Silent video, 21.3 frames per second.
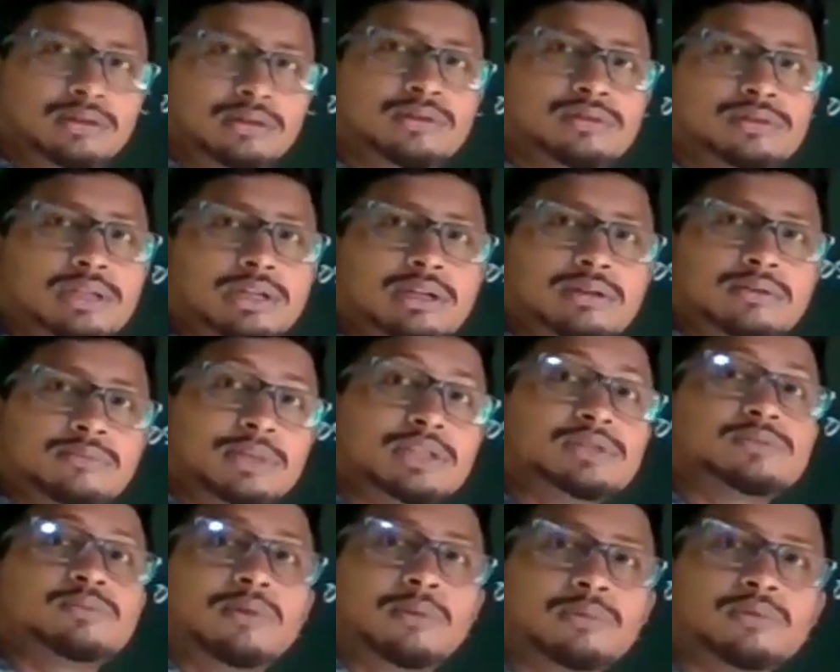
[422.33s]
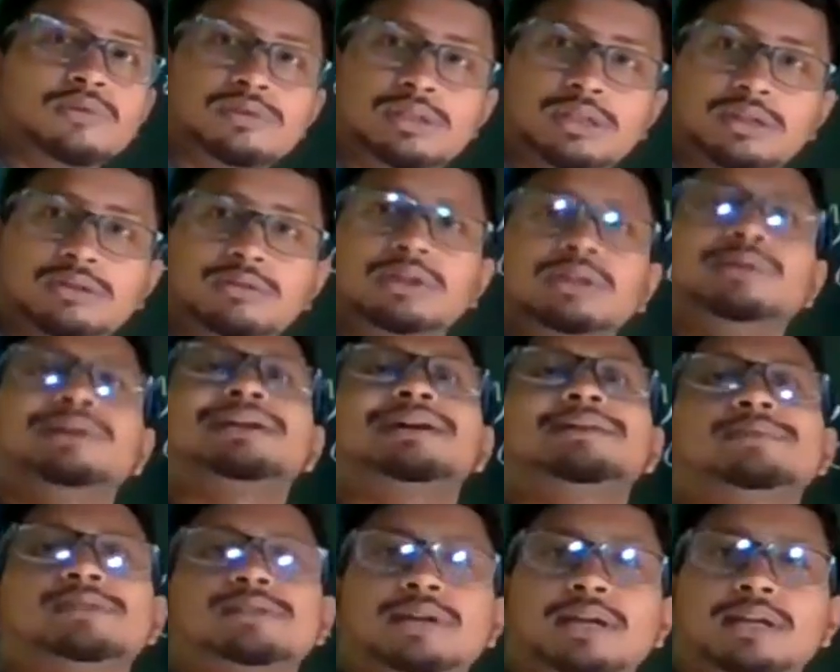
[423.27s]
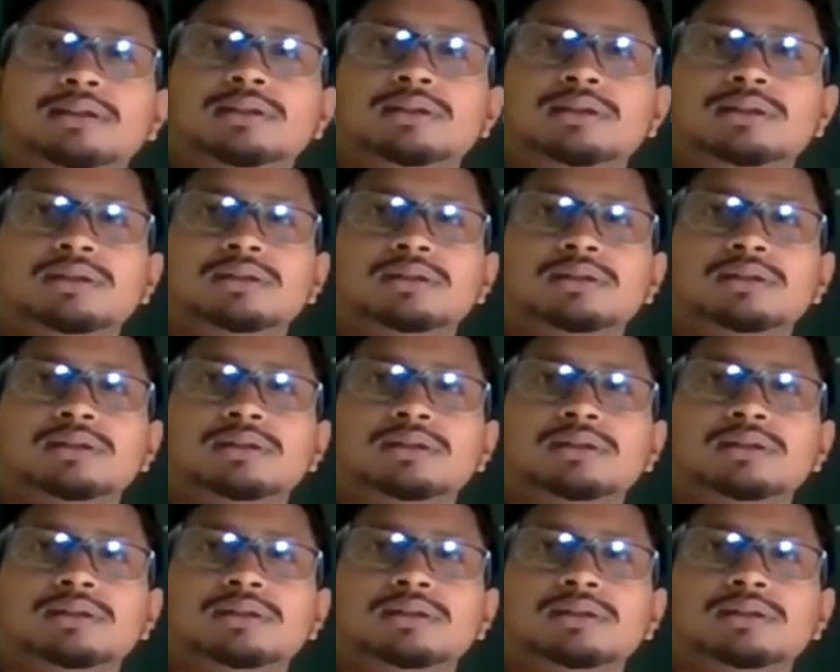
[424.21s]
cosec means from cosec only will come sine